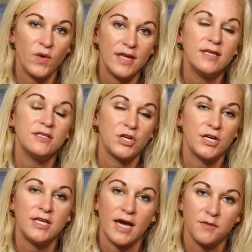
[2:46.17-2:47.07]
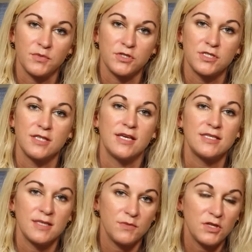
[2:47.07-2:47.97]
wet and dirty diapers, and
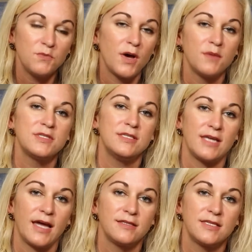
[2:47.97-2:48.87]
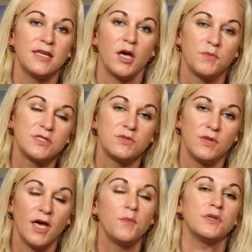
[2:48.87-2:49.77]
that's something moms and dads can
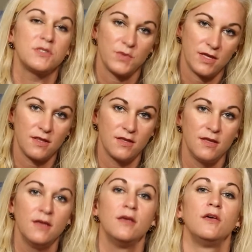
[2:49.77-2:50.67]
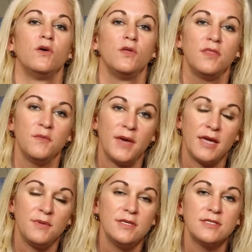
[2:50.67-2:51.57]
help us with. The
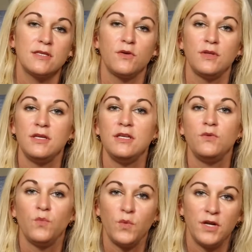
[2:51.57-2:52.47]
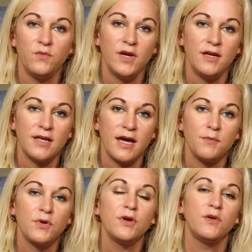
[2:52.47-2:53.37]
babies only need one wet
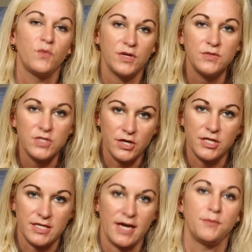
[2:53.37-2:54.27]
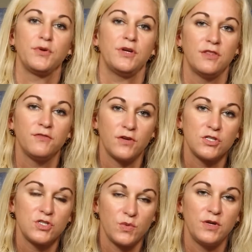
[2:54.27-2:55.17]
diaper and one dirty diaper in the
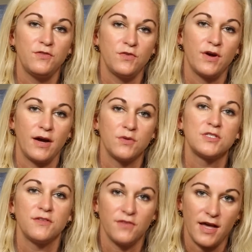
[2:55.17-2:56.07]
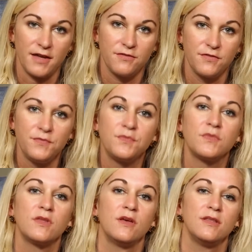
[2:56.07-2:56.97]
first 24 hours of life.
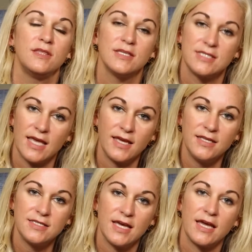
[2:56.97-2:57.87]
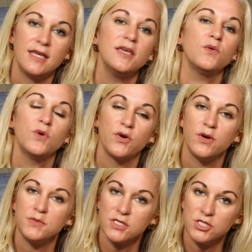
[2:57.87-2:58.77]
The second day, it will go
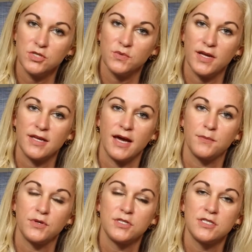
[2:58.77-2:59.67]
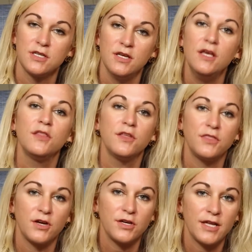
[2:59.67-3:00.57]
up to 2 wet diapers. The
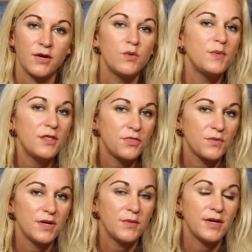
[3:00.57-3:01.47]
third day will be 3